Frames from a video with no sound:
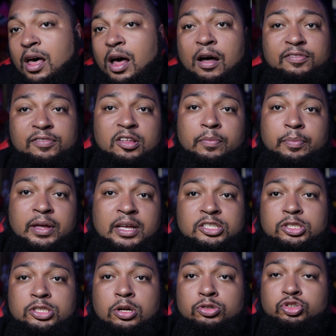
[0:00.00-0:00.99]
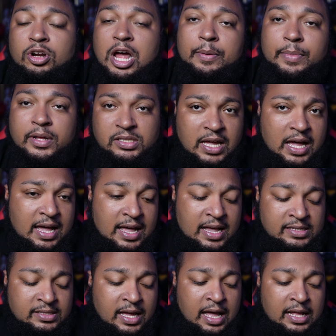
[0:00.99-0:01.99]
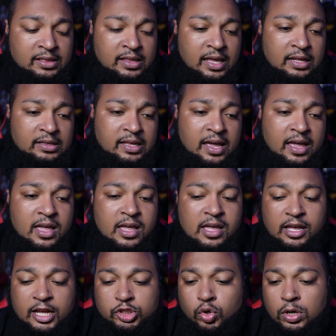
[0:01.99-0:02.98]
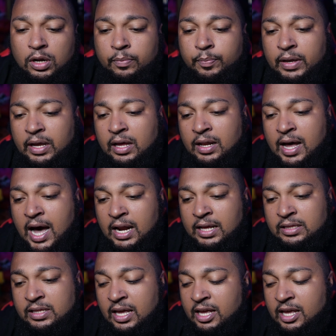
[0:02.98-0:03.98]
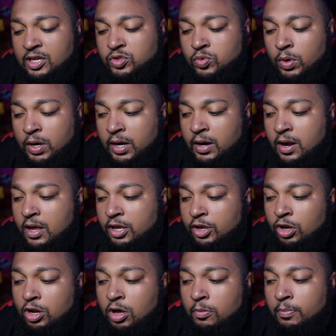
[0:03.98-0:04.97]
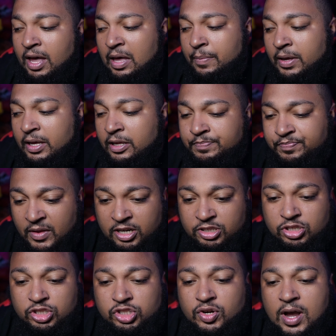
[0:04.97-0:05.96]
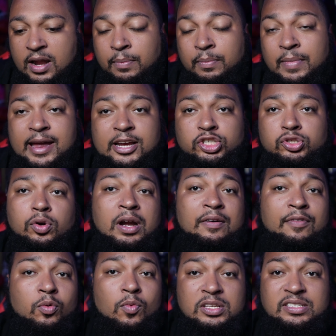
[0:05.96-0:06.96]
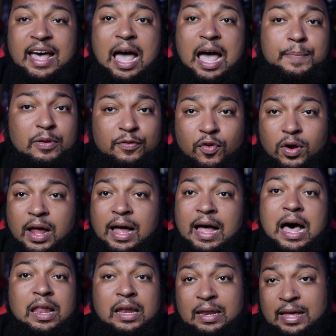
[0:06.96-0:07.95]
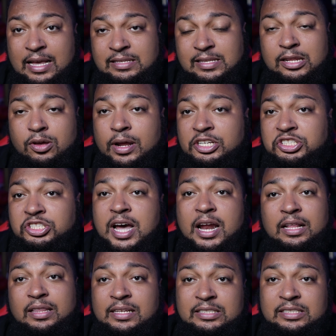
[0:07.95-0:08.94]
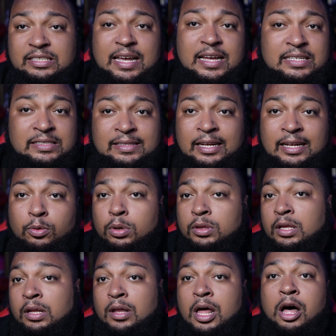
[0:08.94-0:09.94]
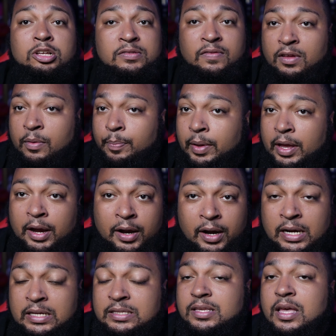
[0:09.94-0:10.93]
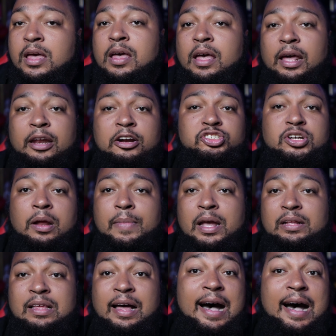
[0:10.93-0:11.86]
off them being so traumatized. I think that it's going to be a lot of things where, you know, maybe they're just trying to make sure everyone's happy for the holidays. They know that Jonathan and Sienna's dealing with the loss of their parents and they're trying to make the